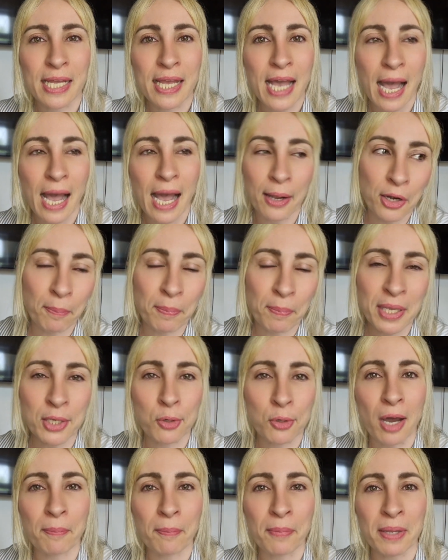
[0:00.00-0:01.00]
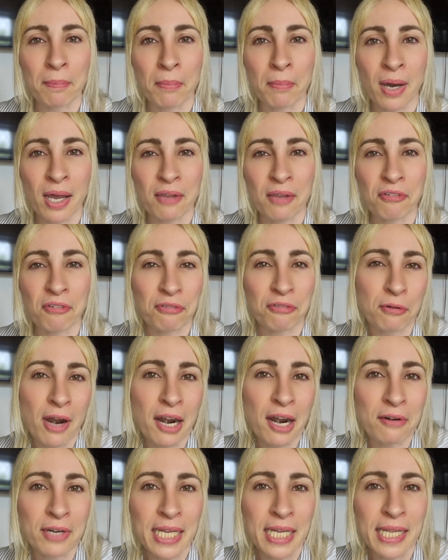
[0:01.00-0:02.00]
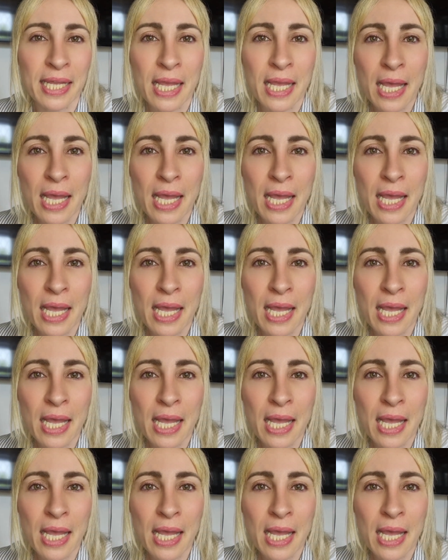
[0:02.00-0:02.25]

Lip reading: I'm going to pick you up in my Ferrari.